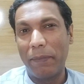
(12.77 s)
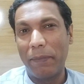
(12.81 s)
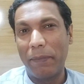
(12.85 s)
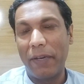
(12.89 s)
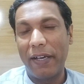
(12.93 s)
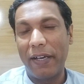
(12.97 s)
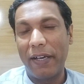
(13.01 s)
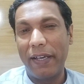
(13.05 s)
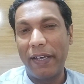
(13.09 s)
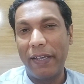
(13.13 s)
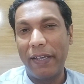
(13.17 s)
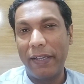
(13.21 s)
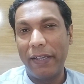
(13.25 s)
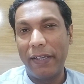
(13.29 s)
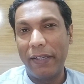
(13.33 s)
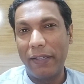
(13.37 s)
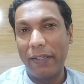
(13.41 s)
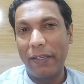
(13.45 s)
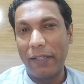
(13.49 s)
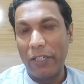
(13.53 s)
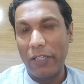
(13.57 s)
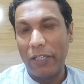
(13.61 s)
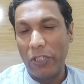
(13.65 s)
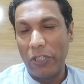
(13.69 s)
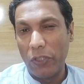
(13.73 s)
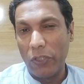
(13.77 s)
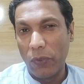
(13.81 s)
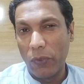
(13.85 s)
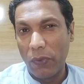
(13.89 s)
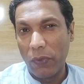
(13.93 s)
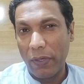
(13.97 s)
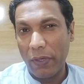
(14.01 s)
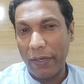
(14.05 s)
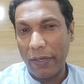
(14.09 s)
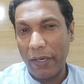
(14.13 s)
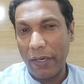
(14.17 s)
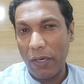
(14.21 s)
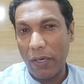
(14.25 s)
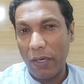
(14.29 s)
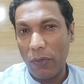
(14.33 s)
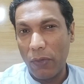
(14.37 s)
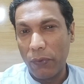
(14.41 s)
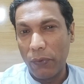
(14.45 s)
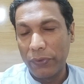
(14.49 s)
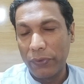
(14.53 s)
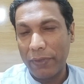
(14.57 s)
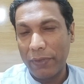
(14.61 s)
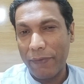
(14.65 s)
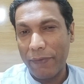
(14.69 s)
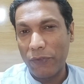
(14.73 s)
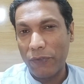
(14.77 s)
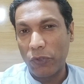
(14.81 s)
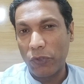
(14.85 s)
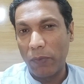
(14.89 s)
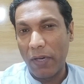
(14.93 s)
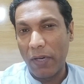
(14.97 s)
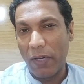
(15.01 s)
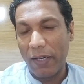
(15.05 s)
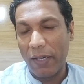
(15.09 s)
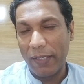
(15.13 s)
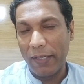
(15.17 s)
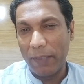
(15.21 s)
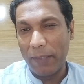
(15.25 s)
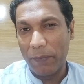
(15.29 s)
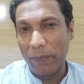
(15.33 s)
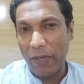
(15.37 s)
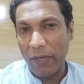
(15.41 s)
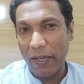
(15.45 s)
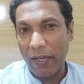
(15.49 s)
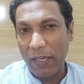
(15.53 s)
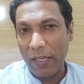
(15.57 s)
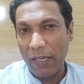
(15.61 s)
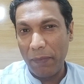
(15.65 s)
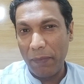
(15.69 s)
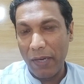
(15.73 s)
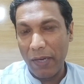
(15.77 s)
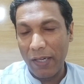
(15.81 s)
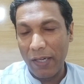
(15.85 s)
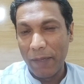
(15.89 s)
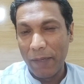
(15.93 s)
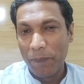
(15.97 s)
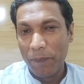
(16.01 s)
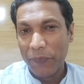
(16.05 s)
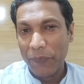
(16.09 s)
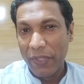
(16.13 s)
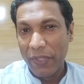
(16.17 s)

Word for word: by lower house of Somali parliament.